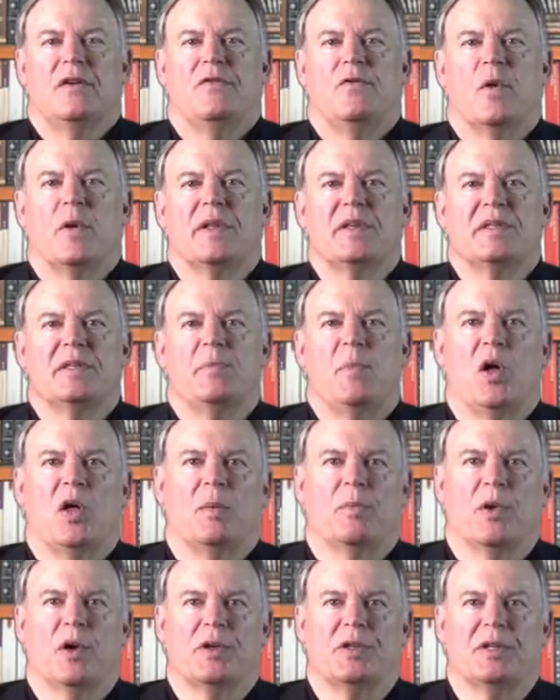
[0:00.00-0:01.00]
For the
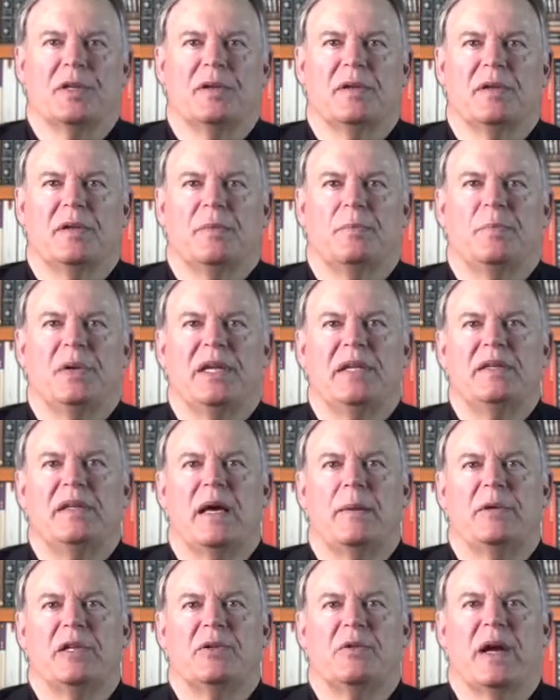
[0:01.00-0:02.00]
small merchant, PIN
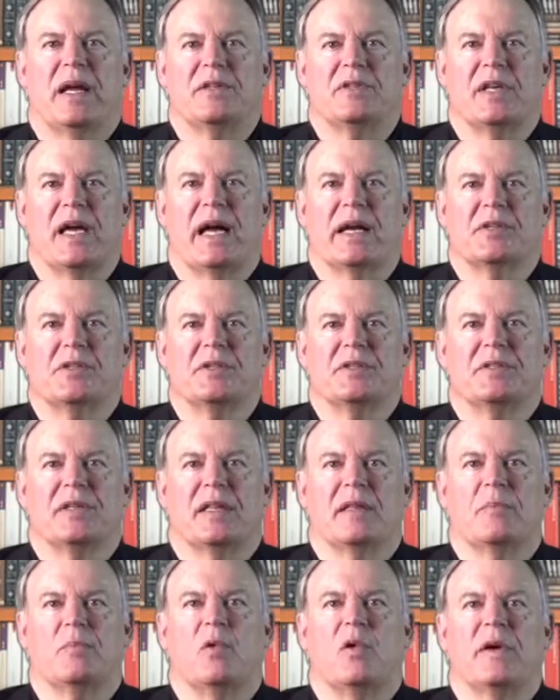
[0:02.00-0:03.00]
debit transactions
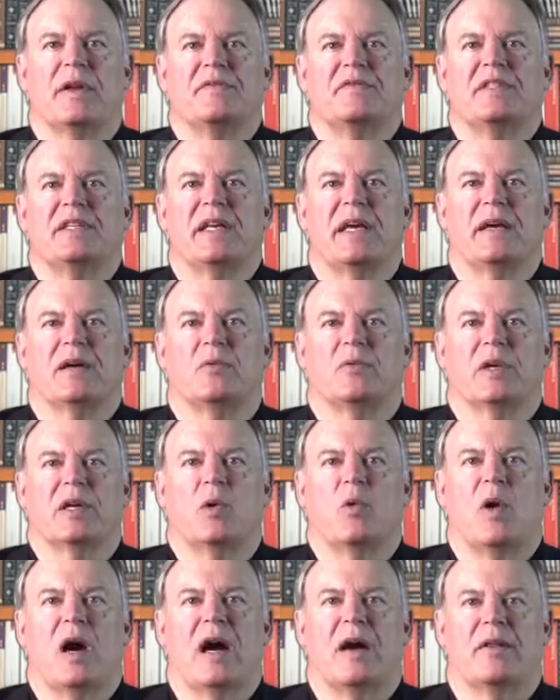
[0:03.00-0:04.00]
at the point of sale
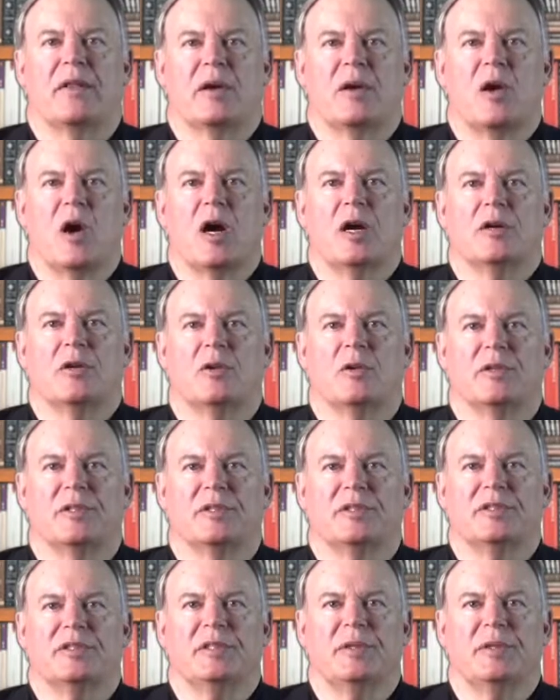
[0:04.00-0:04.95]
require the cardholder